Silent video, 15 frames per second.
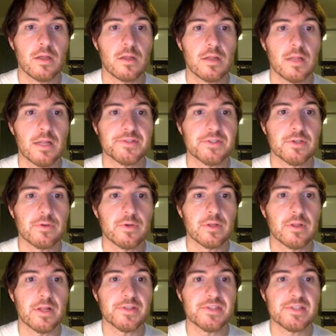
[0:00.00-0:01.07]
Let's do it.
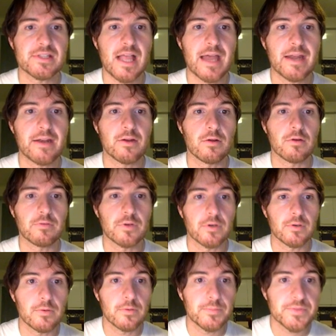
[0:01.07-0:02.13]
Let's slide it over.
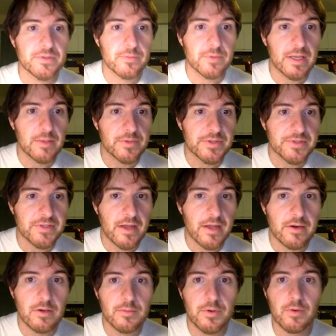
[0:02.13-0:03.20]
Oops, are we able to slide
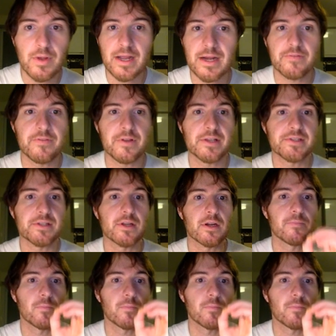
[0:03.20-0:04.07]
it over? Oh, I got to fix it here.